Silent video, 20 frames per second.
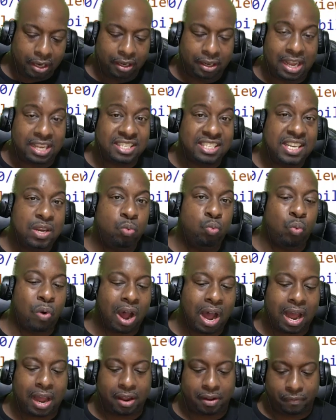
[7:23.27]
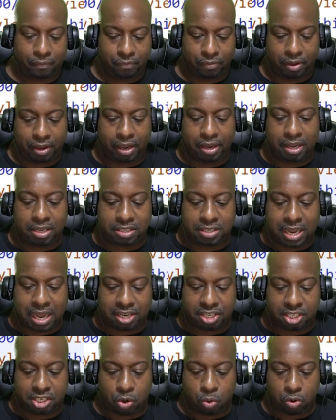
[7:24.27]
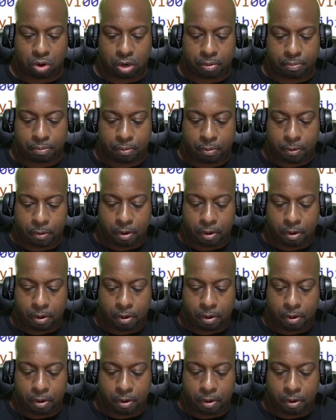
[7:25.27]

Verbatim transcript: Let's see why it does not show up.